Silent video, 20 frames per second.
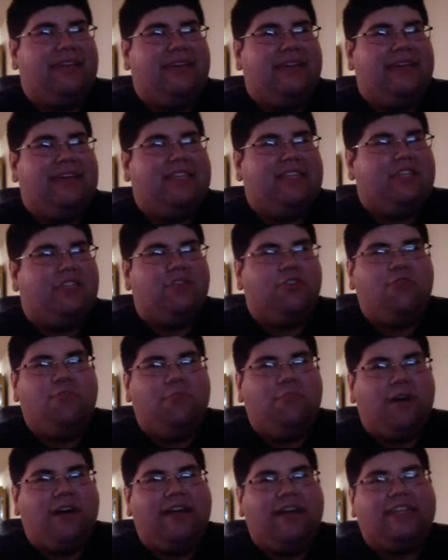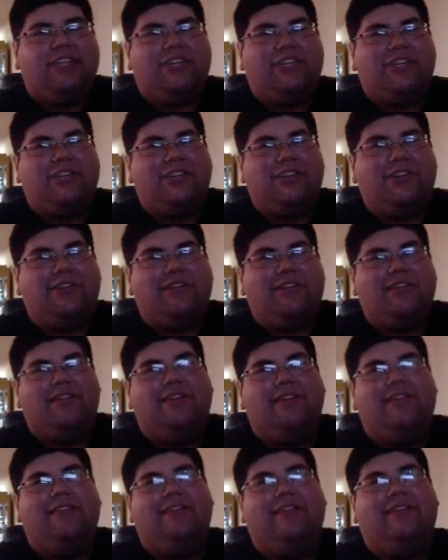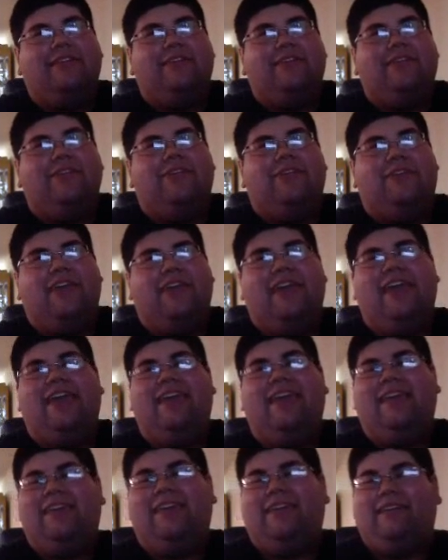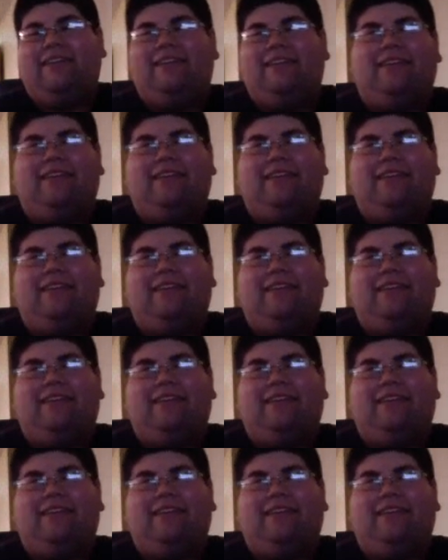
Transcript: It's too much. Okay?